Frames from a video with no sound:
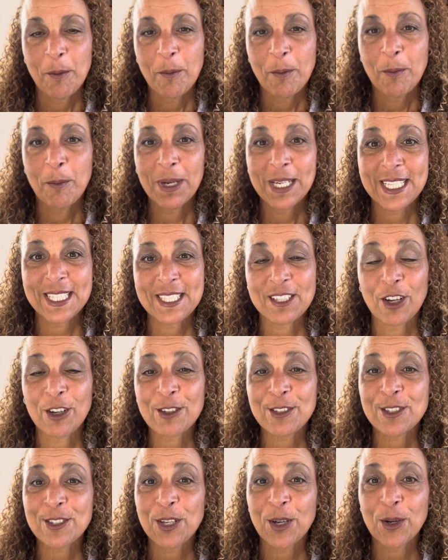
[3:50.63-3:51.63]
But it's
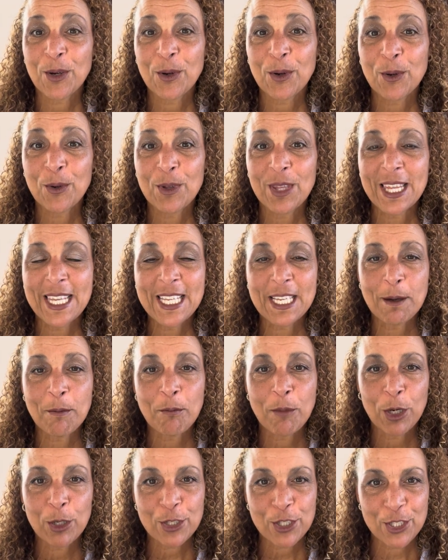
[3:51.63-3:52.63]
also the
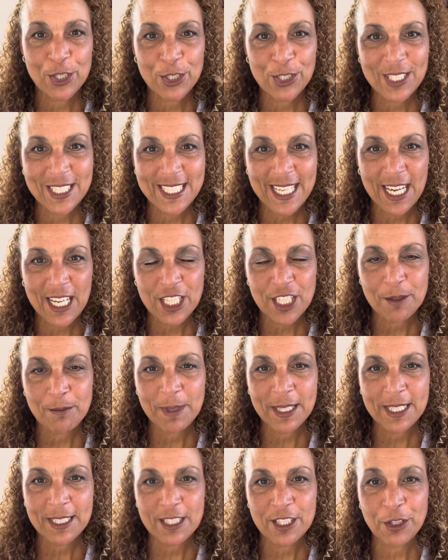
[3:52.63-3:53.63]
emotional
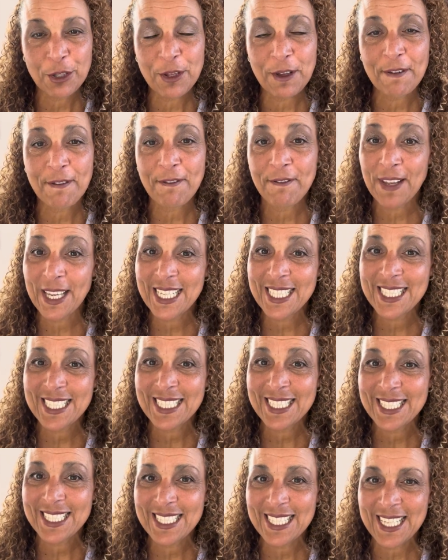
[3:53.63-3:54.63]
attachment to the
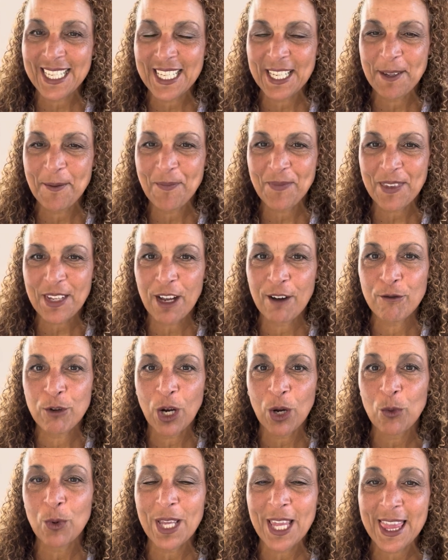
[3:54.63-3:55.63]
fantasy of
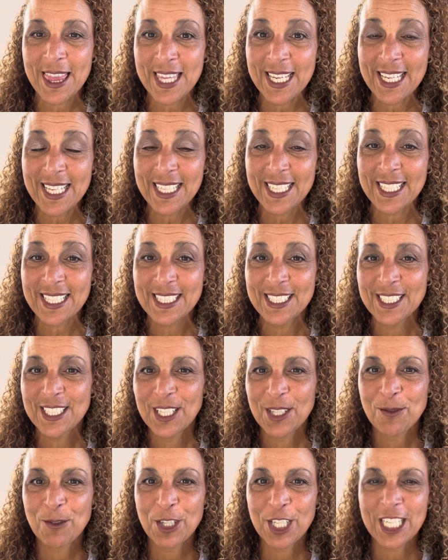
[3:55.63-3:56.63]
what we think
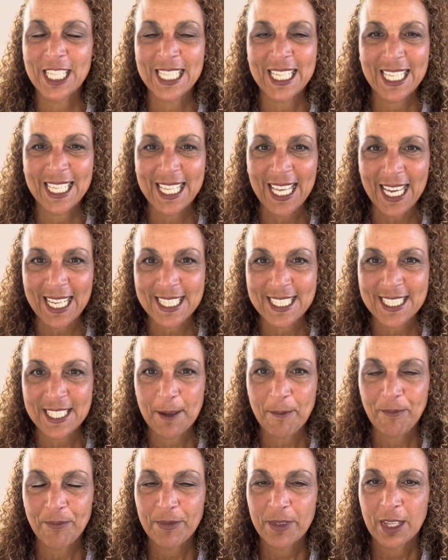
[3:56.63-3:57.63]
we're going to get.
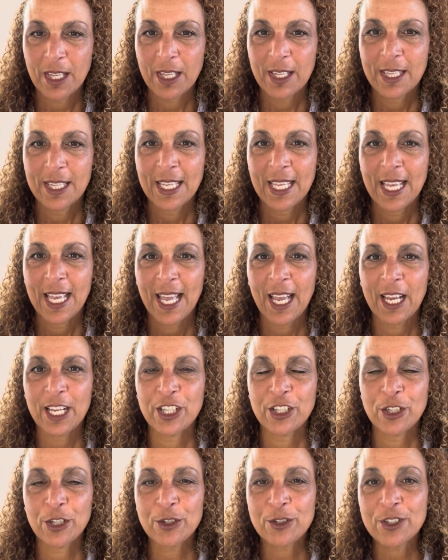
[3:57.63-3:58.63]

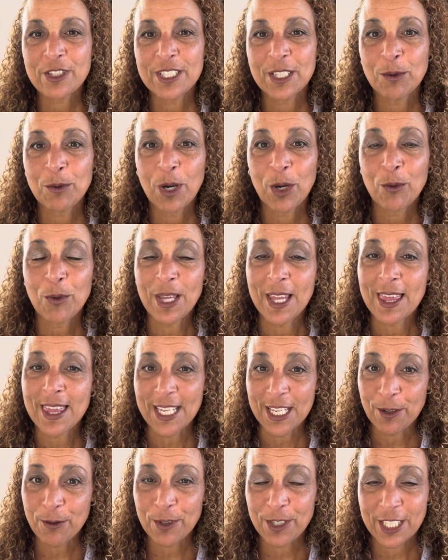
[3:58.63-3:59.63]
And usually what we
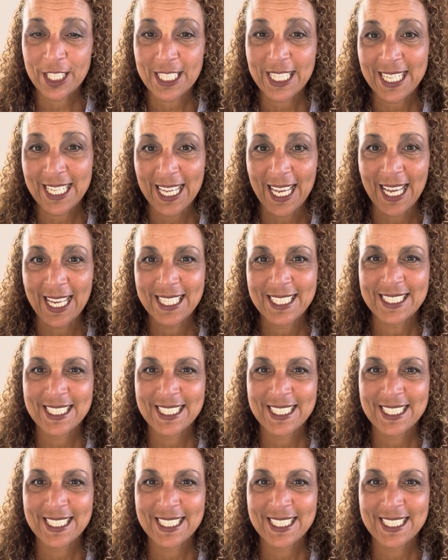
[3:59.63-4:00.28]
think we're going to get